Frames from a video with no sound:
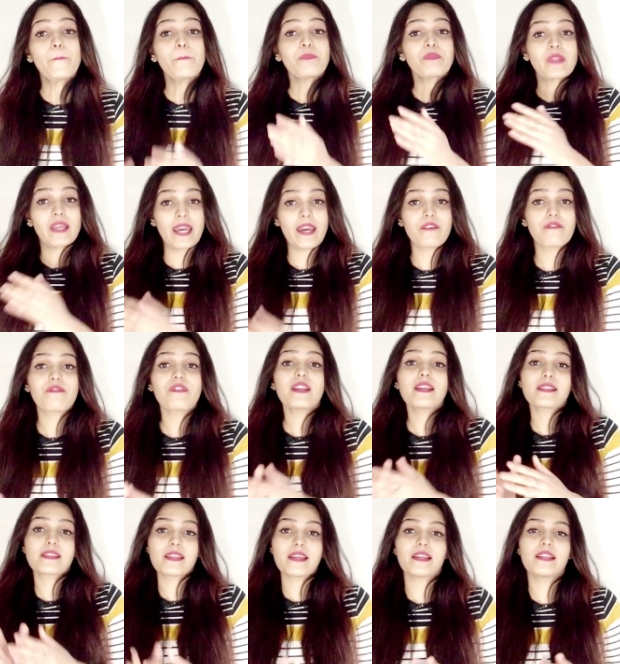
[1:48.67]
every
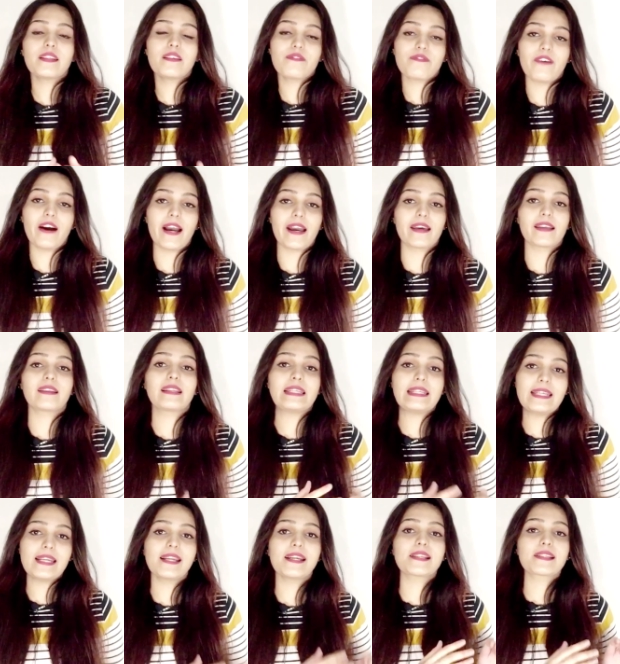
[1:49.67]
signifier
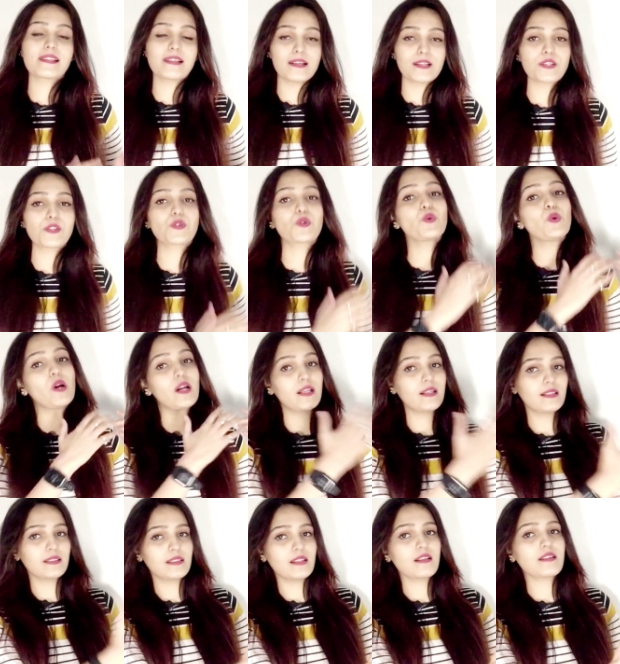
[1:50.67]
leads us to
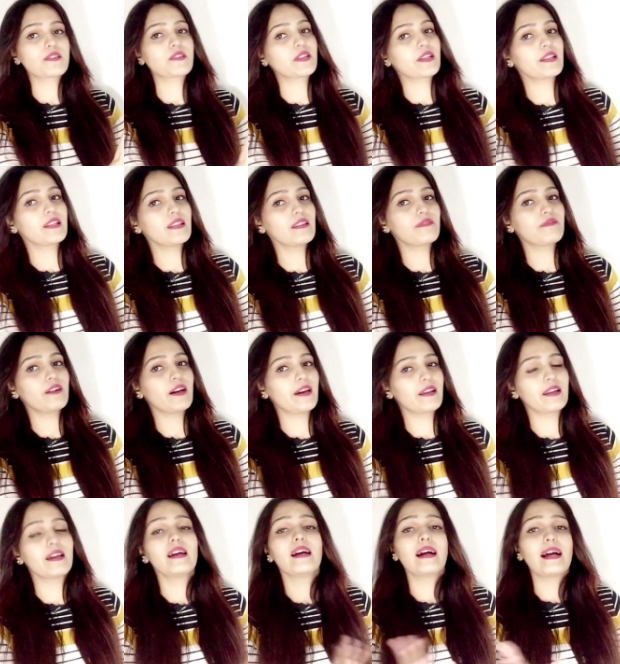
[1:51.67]
another signifier.
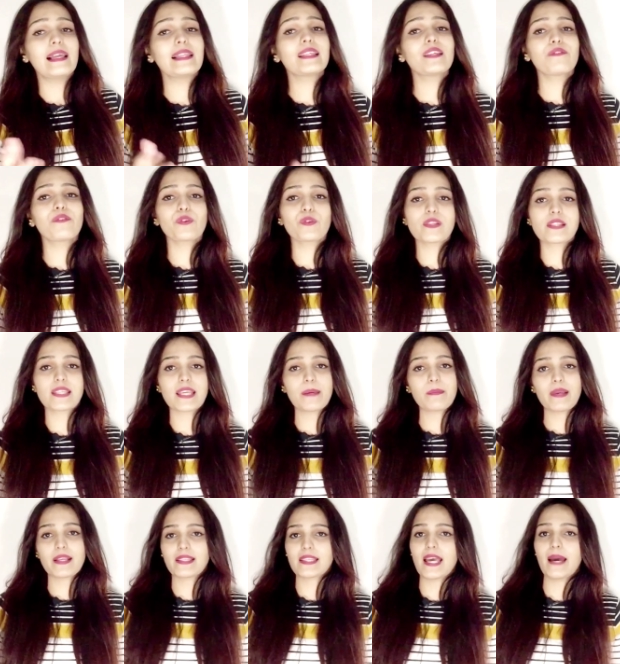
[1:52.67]
I'll give you the same
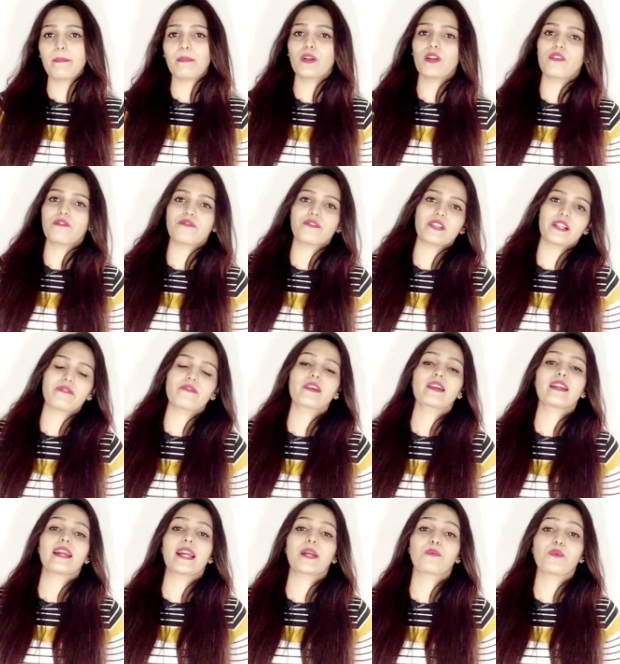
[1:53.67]
example of traffic
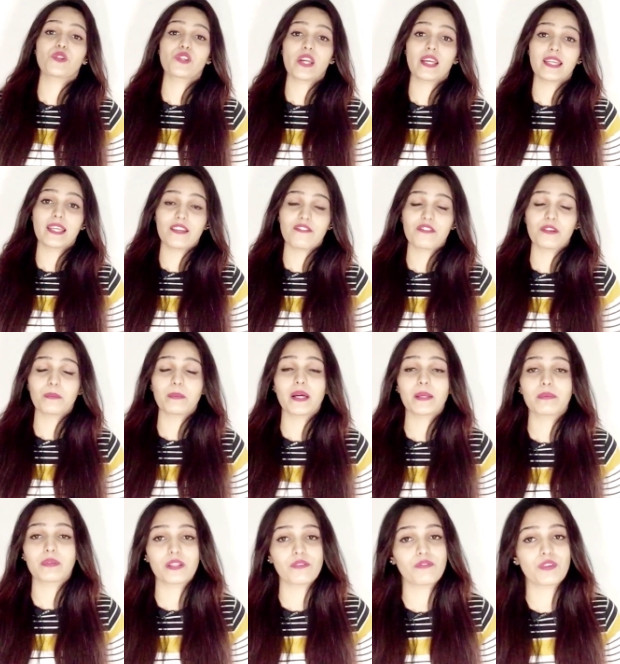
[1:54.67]
light which I gave in my
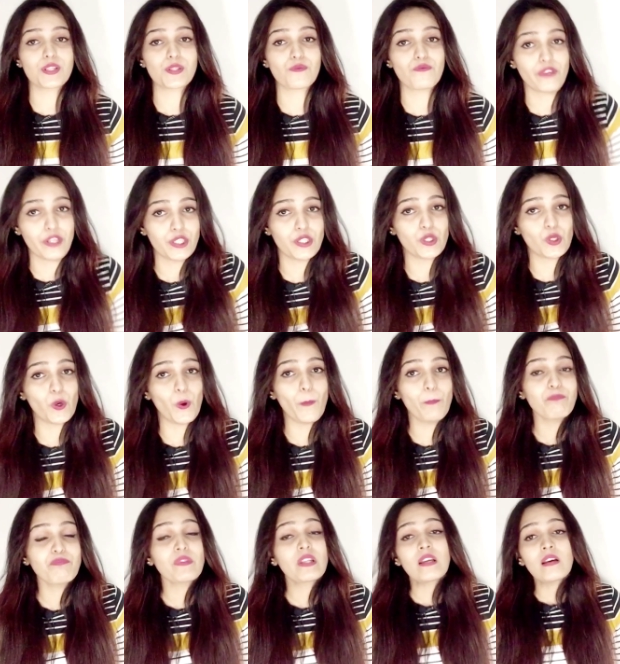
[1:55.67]
previous video.
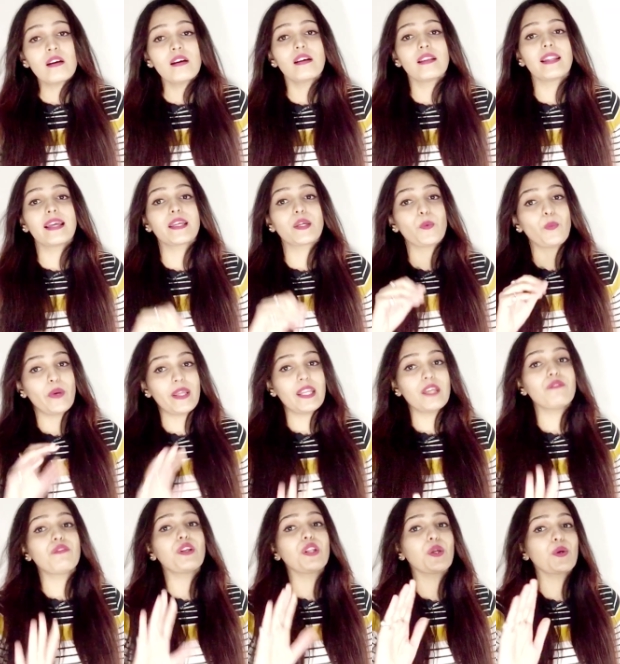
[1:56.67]
Like
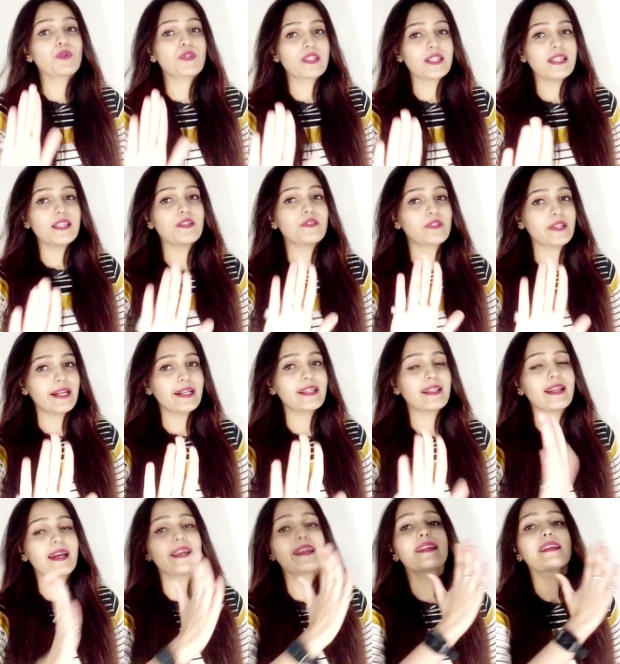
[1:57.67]
whenever you see red
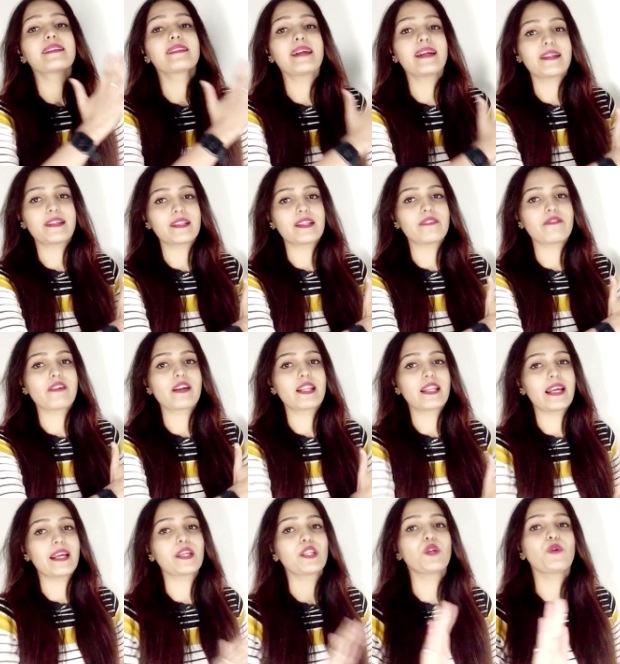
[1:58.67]
light in that traffic
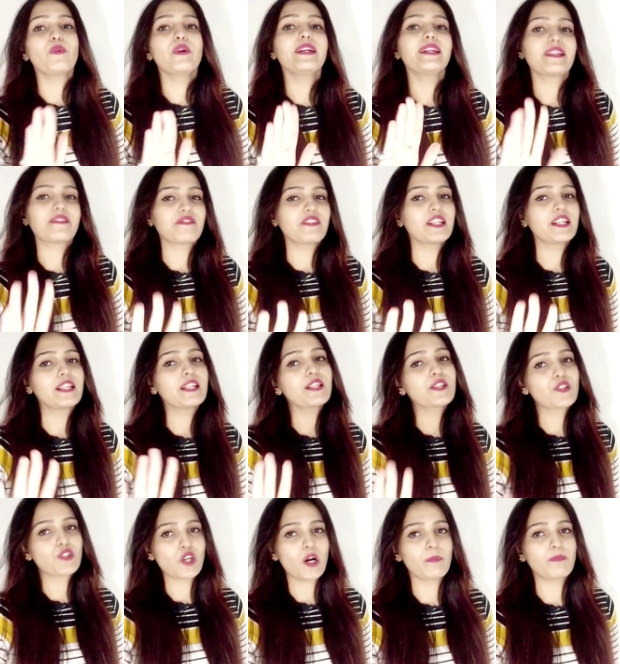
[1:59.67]
light, you will definitely
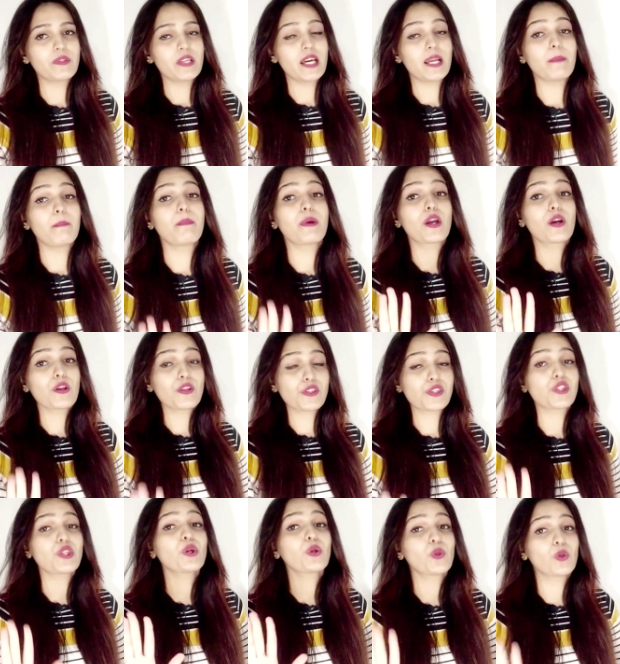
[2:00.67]
stop there because
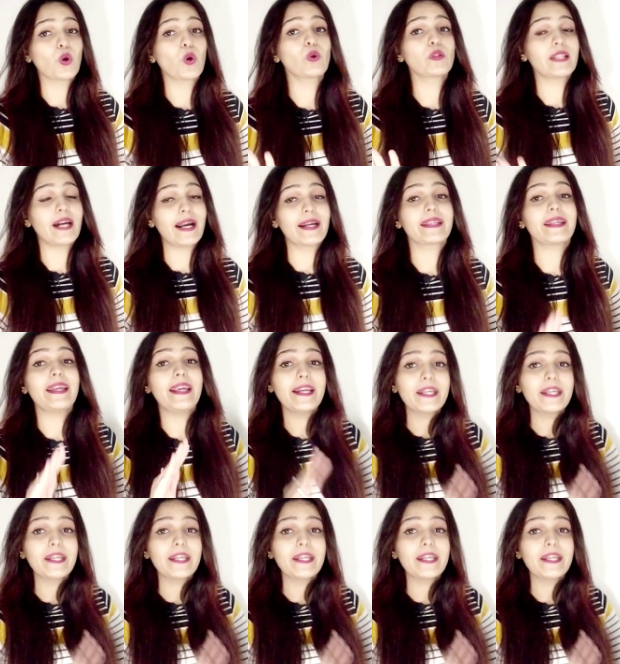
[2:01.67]
you know that it